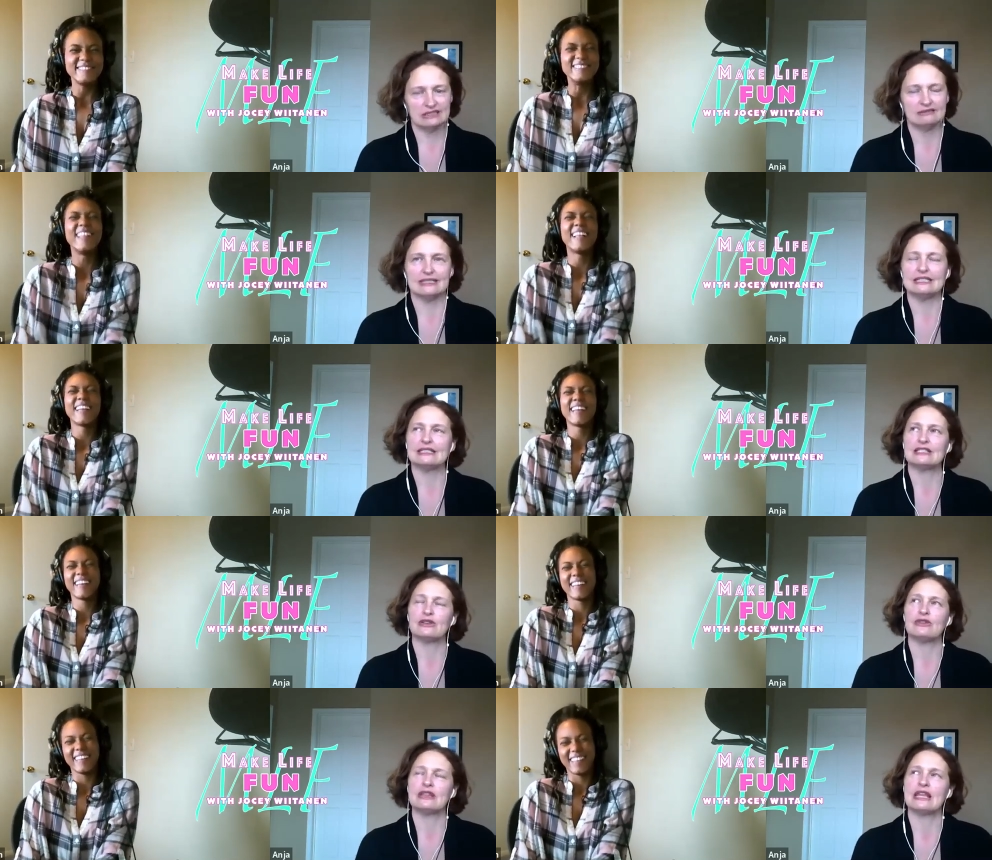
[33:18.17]
Speaker 1: Right?
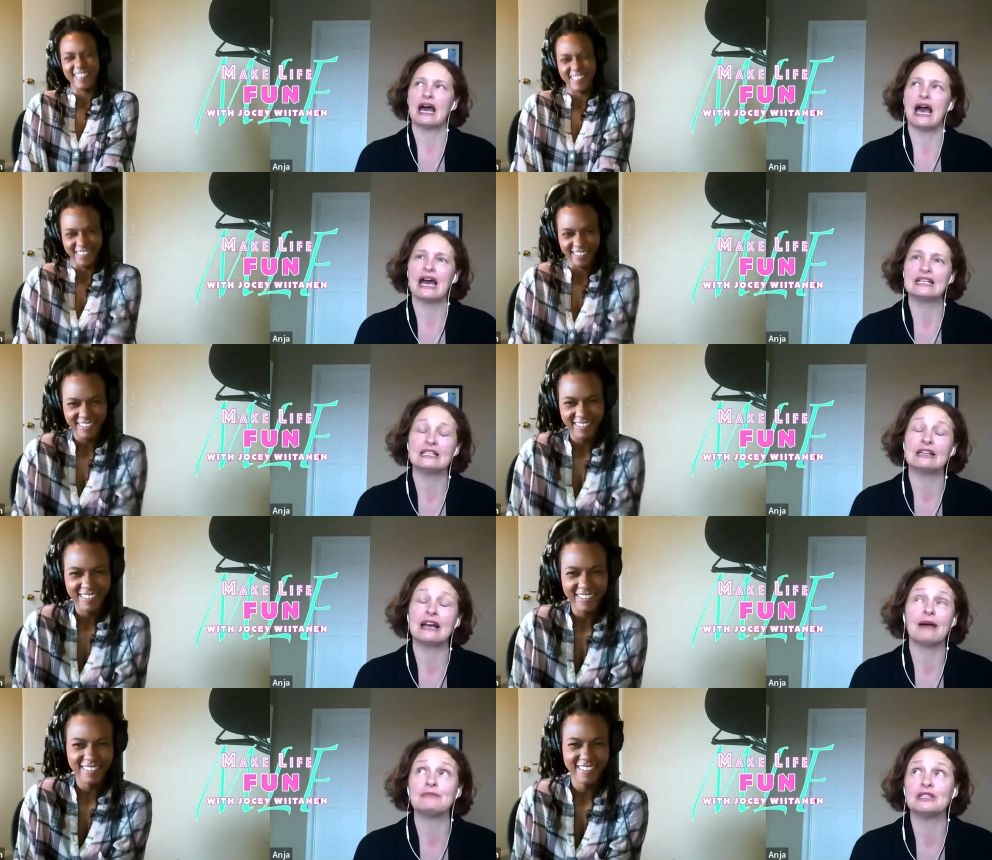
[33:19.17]
So that, I had to
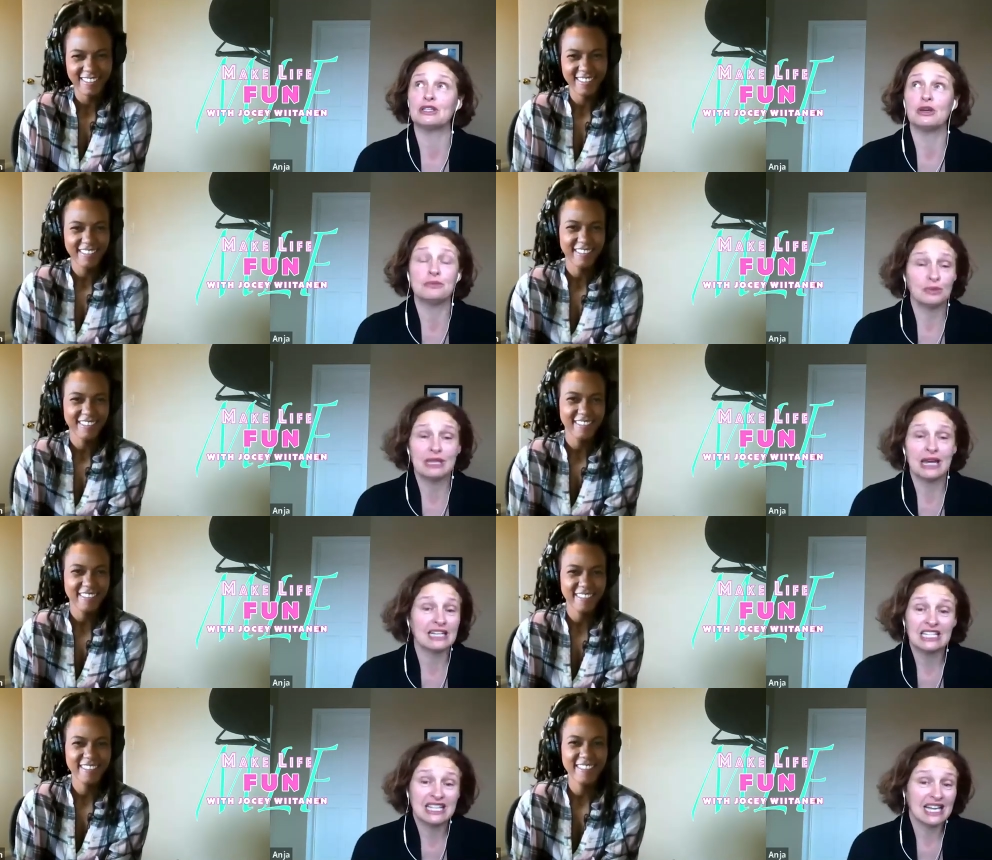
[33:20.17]
come to terms with
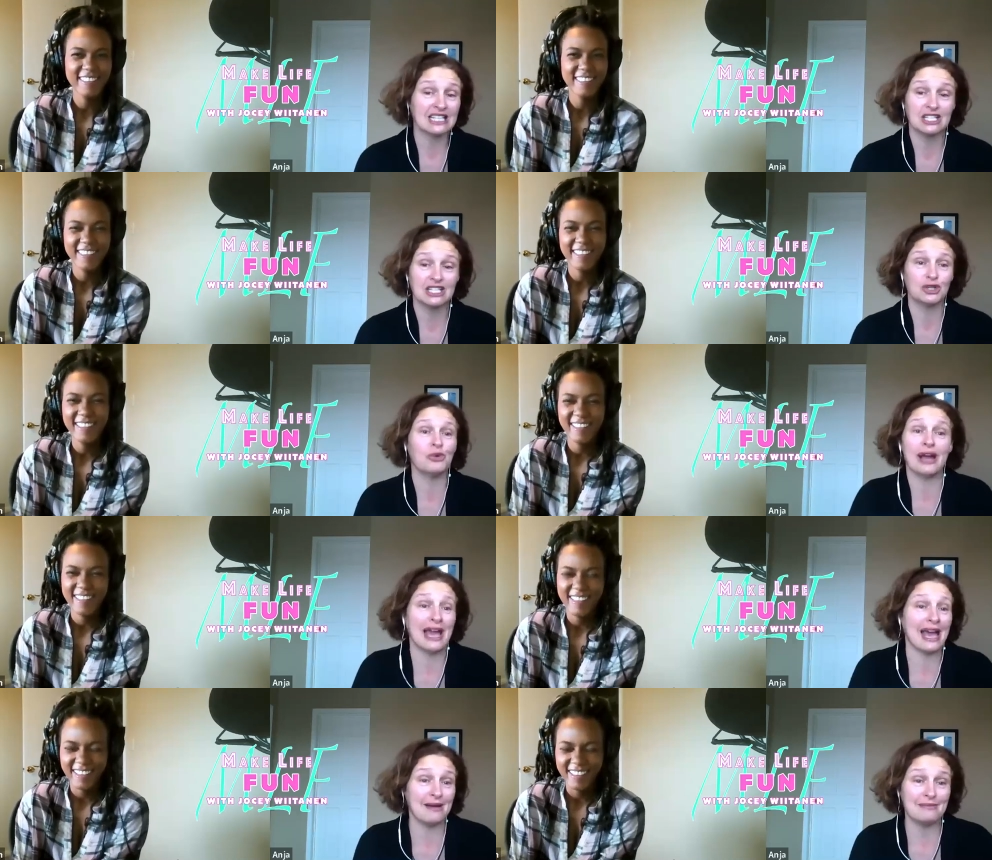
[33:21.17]
actually that's just who I
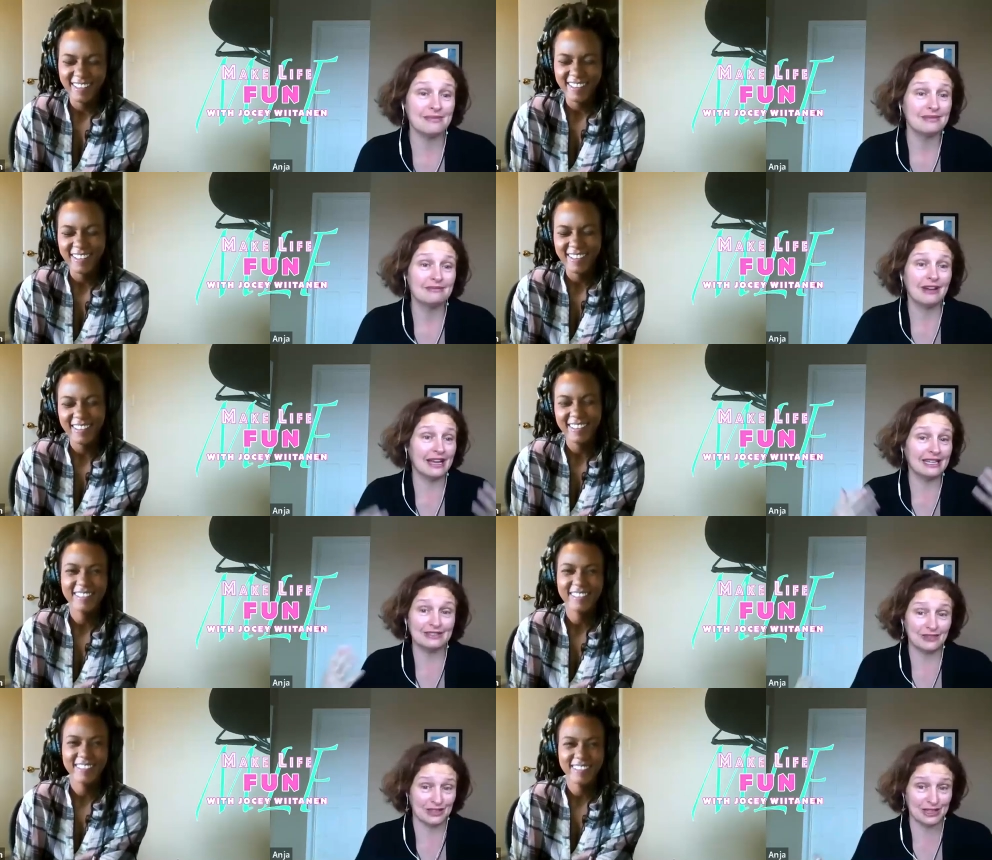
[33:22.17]
am, right?
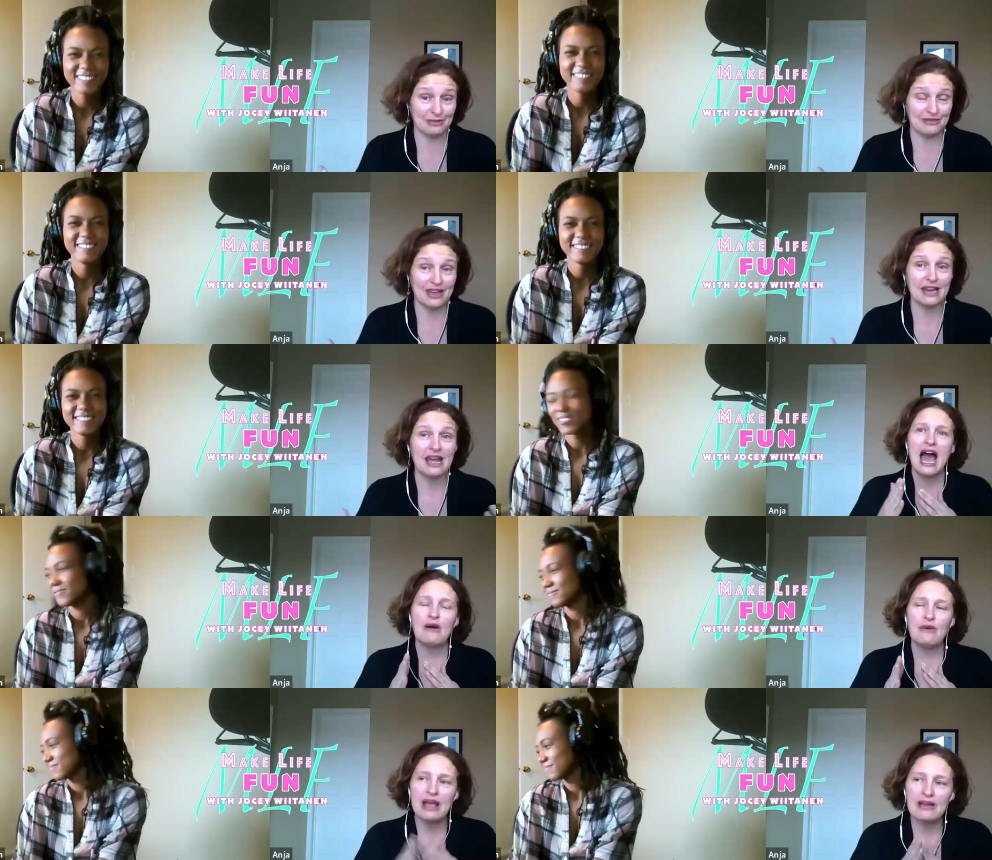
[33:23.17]
For some of that.
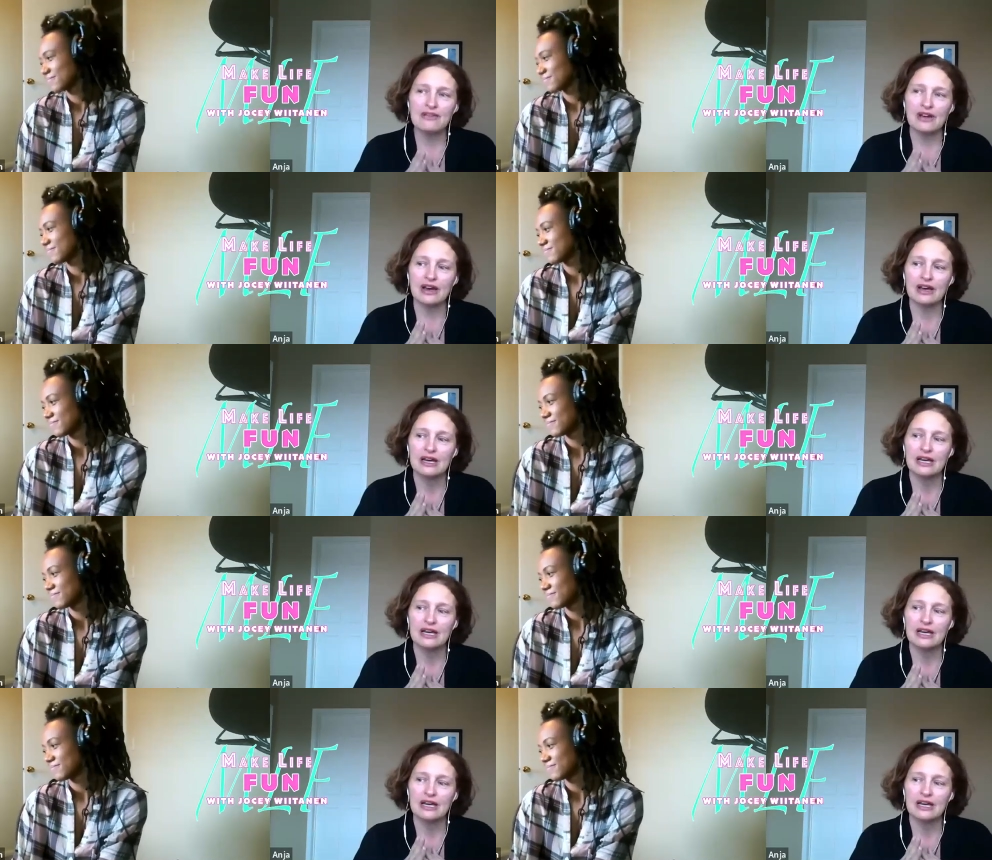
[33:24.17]
However,